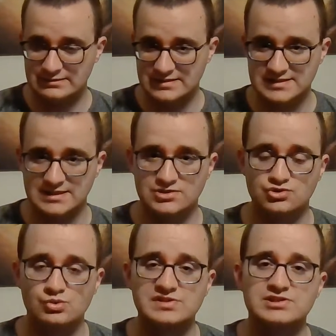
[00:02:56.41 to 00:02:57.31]
this gets
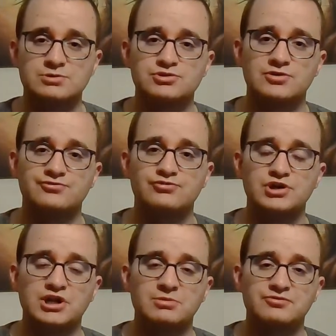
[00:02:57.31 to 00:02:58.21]
twisted with our
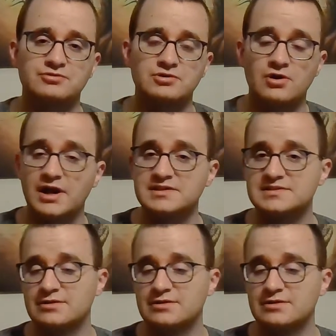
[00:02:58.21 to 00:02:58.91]
freedom in Christ,